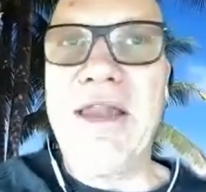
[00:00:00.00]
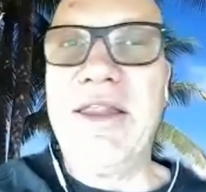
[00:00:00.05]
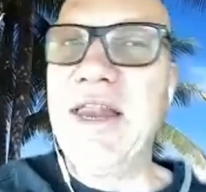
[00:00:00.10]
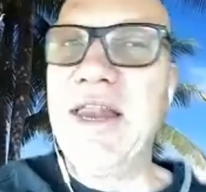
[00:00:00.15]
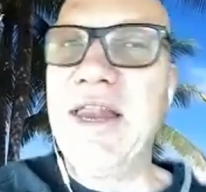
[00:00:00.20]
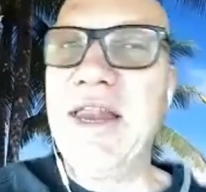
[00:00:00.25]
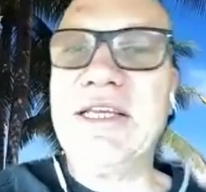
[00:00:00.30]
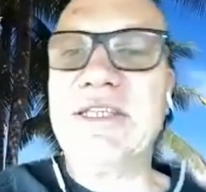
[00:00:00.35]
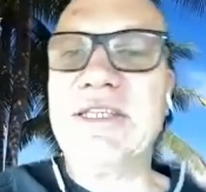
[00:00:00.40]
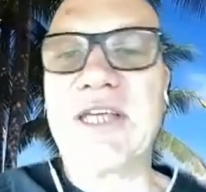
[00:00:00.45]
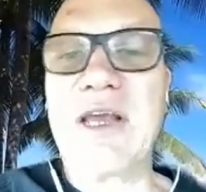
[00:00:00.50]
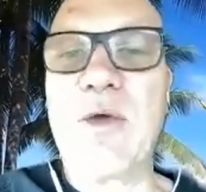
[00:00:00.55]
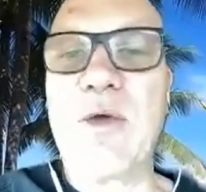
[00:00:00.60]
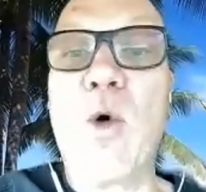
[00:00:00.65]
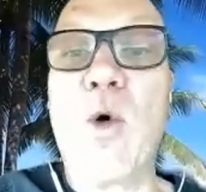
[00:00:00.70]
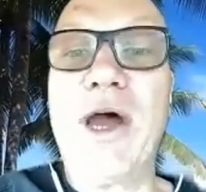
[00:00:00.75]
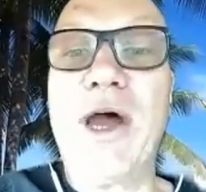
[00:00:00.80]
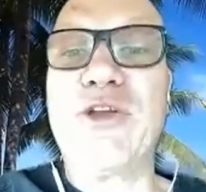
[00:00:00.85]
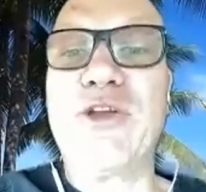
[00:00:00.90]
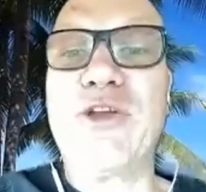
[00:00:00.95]
And then
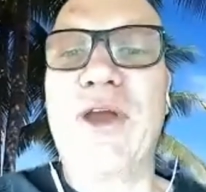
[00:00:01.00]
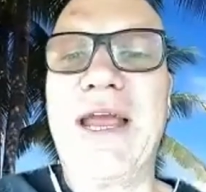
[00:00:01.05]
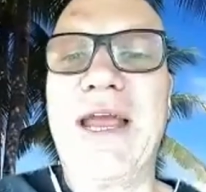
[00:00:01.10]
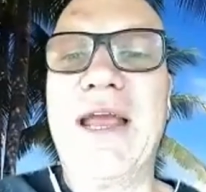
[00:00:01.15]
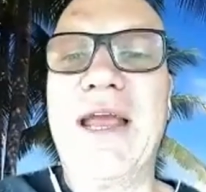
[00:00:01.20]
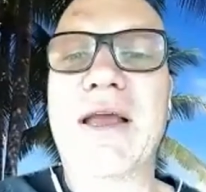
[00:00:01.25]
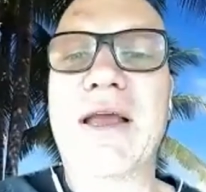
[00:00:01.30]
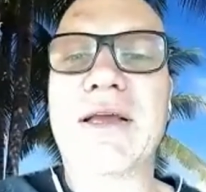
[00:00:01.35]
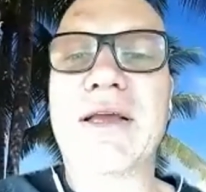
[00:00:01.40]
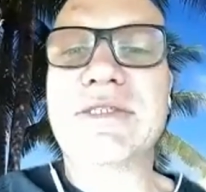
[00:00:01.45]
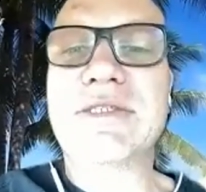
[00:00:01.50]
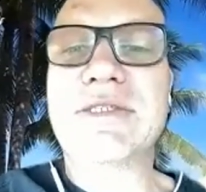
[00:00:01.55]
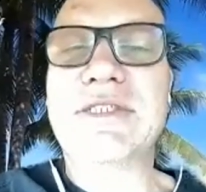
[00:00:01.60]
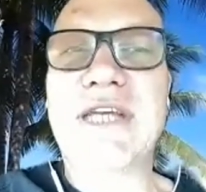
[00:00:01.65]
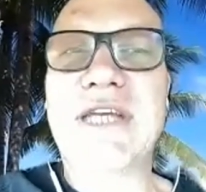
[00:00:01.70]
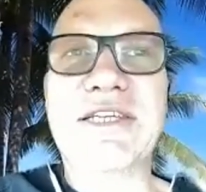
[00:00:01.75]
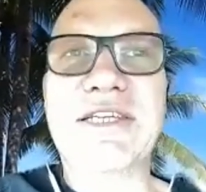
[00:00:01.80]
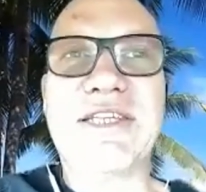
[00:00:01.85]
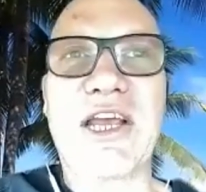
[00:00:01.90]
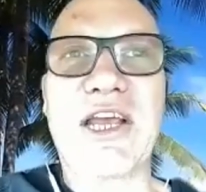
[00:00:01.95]
he's wondering,
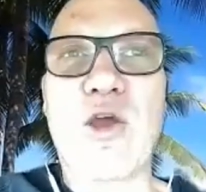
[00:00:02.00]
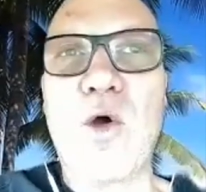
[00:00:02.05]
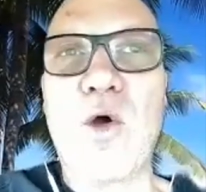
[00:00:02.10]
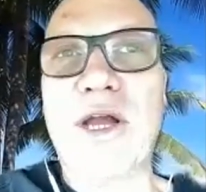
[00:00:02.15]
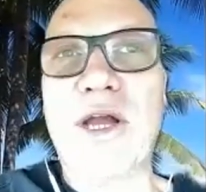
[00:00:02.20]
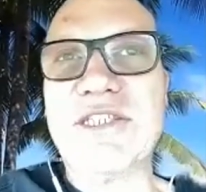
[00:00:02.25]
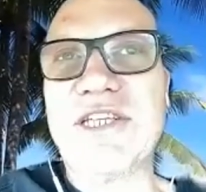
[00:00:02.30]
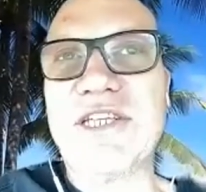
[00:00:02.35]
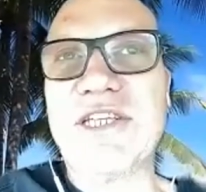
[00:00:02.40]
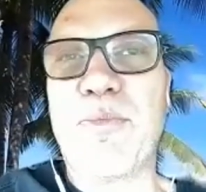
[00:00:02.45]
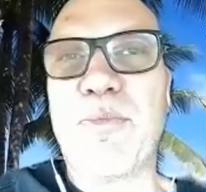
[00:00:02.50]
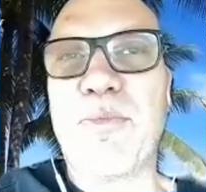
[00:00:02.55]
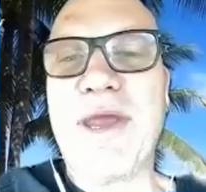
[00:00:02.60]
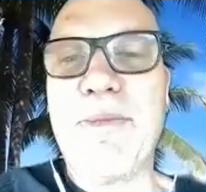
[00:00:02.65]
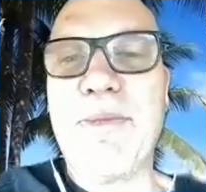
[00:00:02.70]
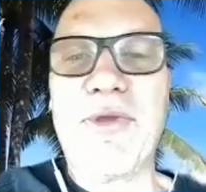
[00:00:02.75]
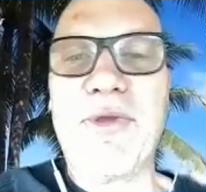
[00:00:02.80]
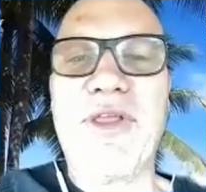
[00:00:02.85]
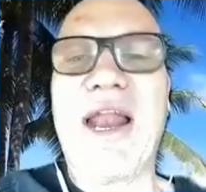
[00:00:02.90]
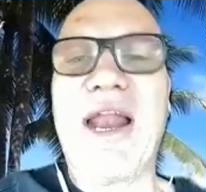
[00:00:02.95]
is it going to
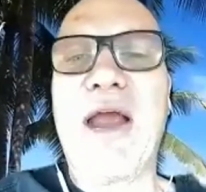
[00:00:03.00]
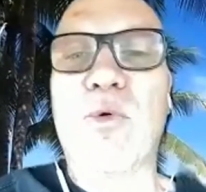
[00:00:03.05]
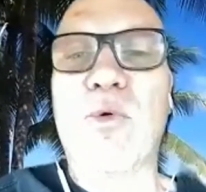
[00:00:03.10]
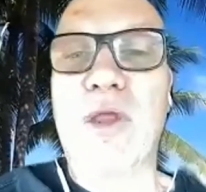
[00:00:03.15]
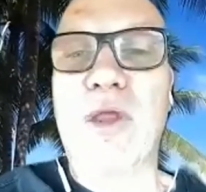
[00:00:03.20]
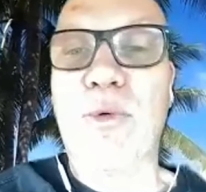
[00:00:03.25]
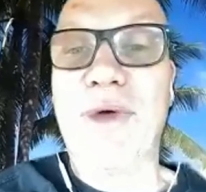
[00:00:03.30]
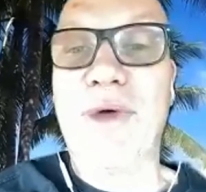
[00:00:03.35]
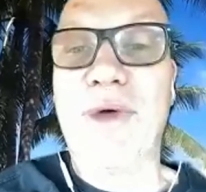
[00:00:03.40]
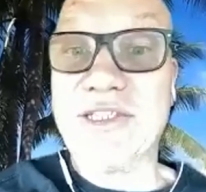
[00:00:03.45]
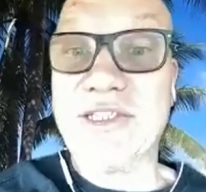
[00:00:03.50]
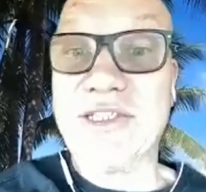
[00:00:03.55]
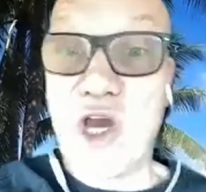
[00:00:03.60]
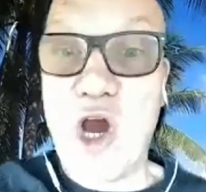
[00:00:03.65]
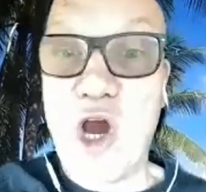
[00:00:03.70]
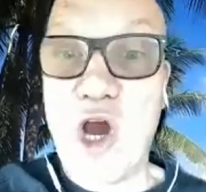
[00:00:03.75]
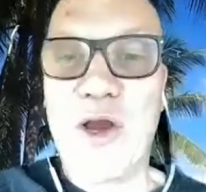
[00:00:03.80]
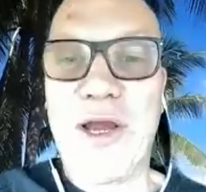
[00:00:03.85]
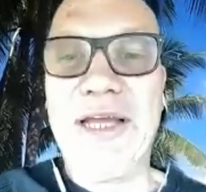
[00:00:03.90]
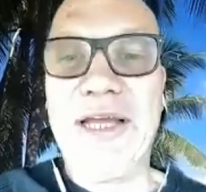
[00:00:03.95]
the people that I really
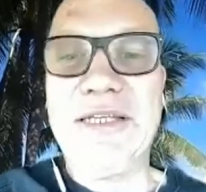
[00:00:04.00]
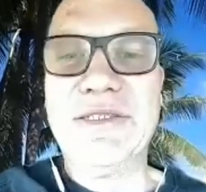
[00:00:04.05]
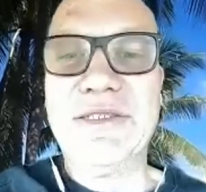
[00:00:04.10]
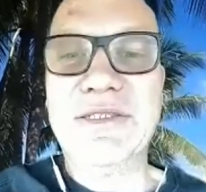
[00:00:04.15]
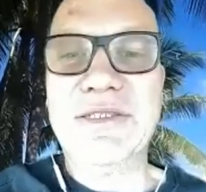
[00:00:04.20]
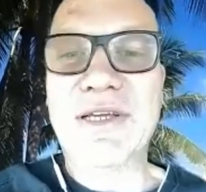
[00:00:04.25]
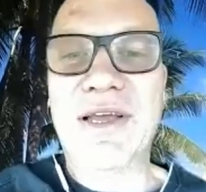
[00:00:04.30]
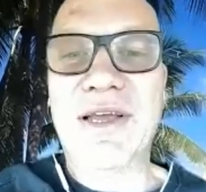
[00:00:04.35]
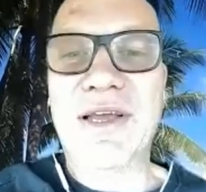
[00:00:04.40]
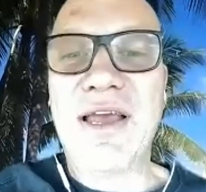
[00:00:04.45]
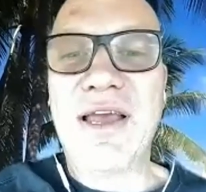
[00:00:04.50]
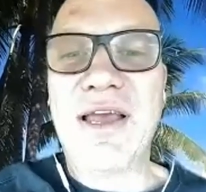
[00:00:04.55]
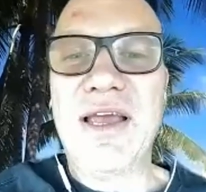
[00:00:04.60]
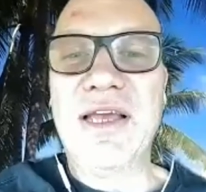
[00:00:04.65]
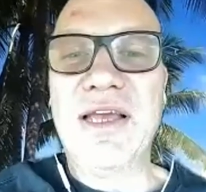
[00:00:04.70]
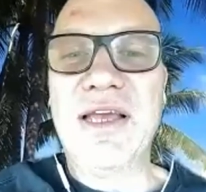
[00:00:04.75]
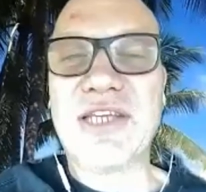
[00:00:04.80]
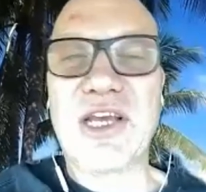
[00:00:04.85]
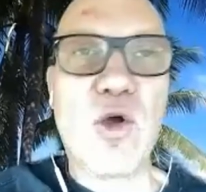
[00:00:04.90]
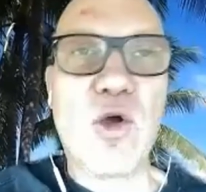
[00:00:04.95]
want to target?
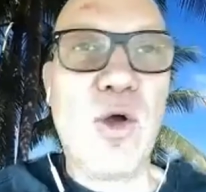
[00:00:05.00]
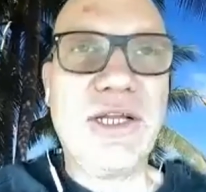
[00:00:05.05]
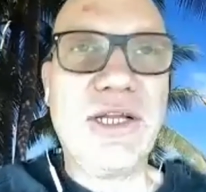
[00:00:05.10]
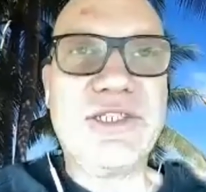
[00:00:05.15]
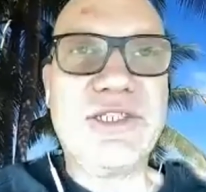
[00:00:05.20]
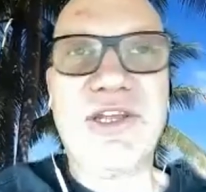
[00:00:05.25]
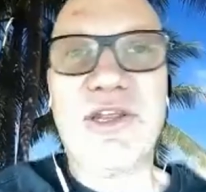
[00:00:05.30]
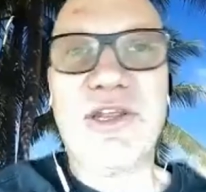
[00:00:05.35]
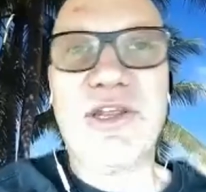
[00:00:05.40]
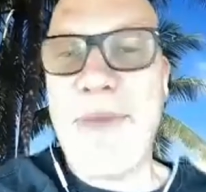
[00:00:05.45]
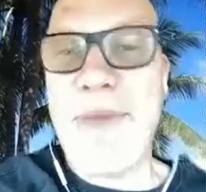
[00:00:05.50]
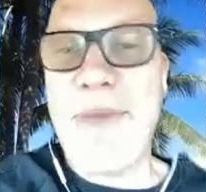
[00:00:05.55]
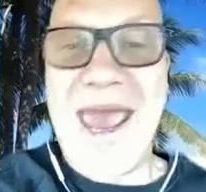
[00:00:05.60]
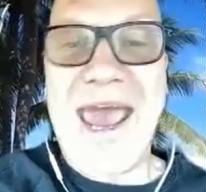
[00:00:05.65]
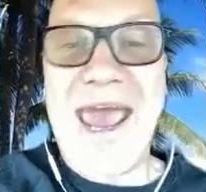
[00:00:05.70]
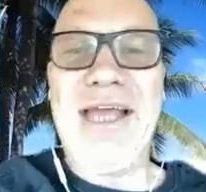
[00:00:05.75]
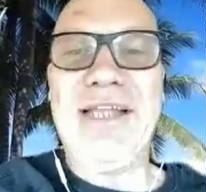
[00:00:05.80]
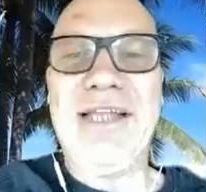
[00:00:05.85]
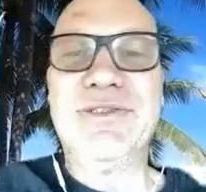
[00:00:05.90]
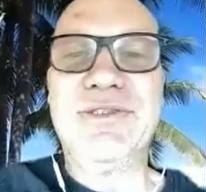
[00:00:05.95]
Is it going to the
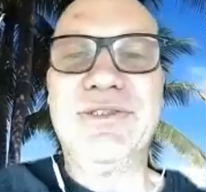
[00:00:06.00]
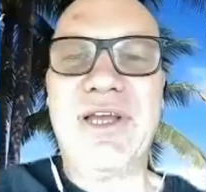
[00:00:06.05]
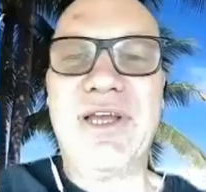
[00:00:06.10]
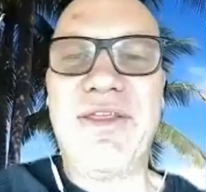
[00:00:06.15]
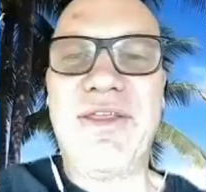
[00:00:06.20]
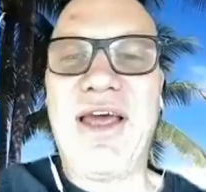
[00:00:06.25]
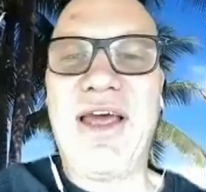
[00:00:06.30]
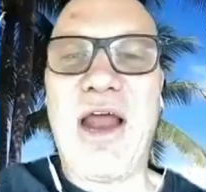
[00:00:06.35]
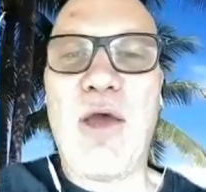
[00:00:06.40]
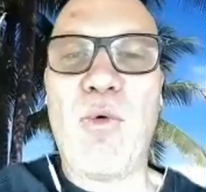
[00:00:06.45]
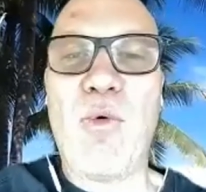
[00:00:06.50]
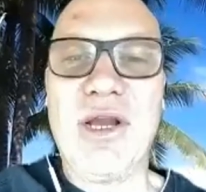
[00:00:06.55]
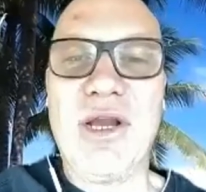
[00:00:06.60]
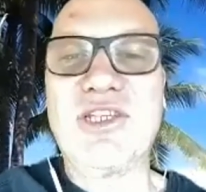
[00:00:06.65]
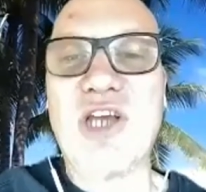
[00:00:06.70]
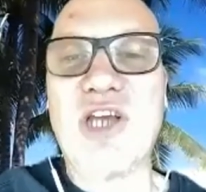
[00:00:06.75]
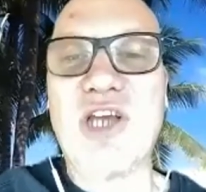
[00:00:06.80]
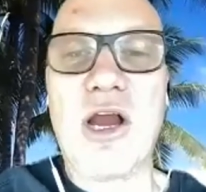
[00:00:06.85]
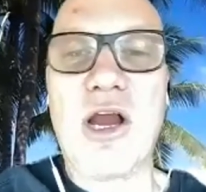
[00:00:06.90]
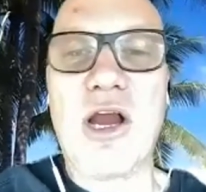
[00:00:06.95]
man that I
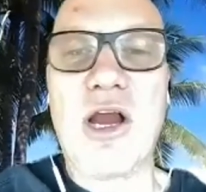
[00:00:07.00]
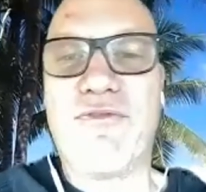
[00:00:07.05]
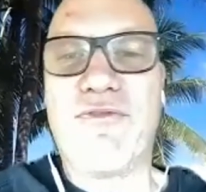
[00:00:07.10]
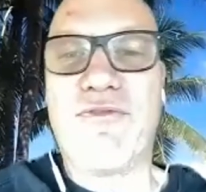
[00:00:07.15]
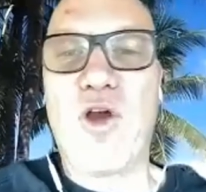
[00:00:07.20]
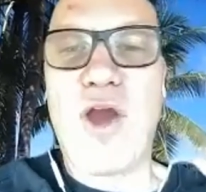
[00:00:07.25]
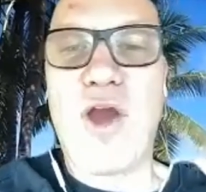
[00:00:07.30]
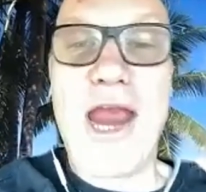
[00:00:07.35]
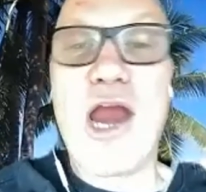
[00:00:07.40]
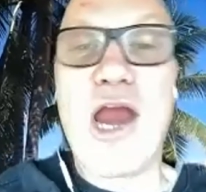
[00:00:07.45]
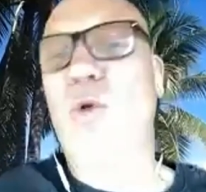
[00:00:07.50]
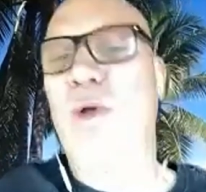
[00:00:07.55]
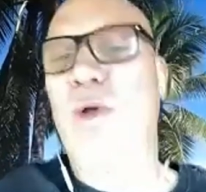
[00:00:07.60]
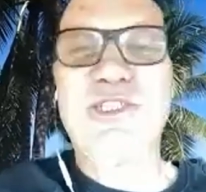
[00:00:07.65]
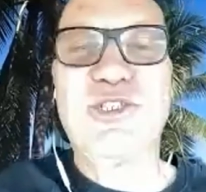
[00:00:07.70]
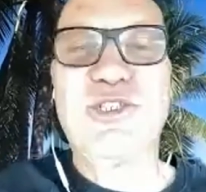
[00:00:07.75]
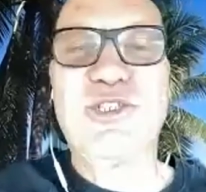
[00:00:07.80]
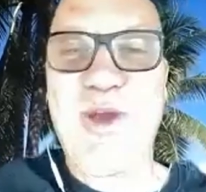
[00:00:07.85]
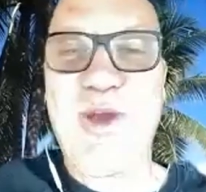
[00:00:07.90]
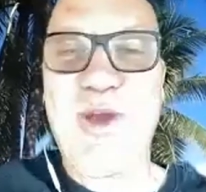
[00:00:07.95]
want to target for
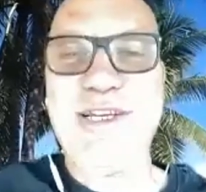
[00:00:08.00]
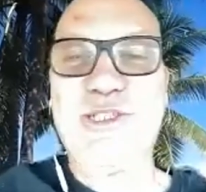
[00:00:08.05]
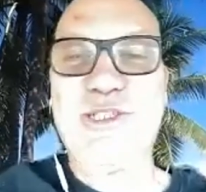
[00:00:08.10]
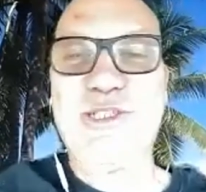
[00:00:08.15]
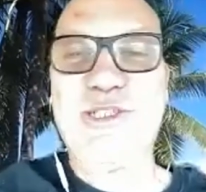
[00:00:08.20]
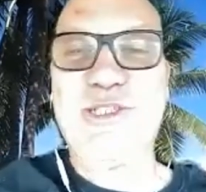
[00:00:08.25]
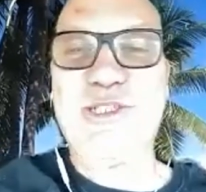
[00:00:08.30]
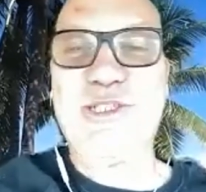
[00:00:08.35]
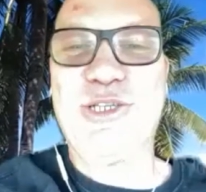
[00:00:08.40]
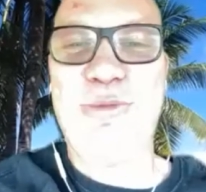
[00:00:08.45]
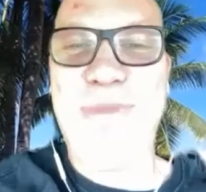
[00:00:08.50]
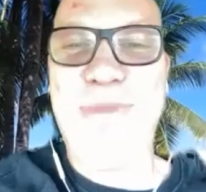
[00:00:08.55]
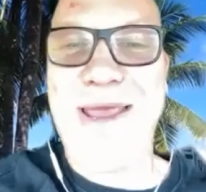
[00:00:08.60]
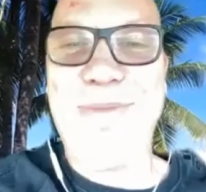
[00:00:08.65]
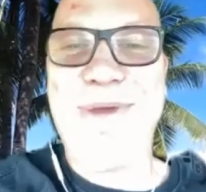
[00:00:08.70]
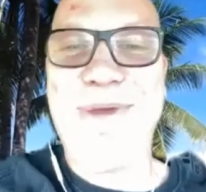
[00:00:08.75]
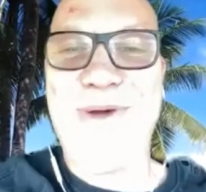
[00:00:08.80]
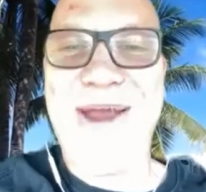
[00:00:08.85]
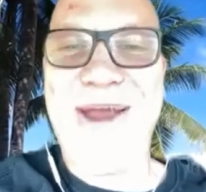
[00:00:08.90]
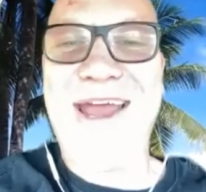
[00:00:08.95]
hair restoration, maybe,
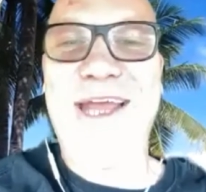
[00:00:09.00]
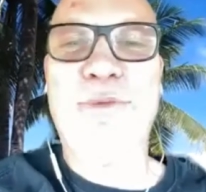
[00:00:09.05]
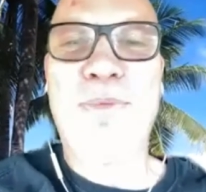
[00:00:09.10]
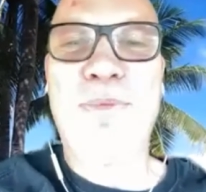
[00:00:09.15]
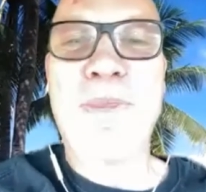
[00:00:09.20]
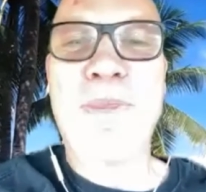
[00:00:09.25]
right?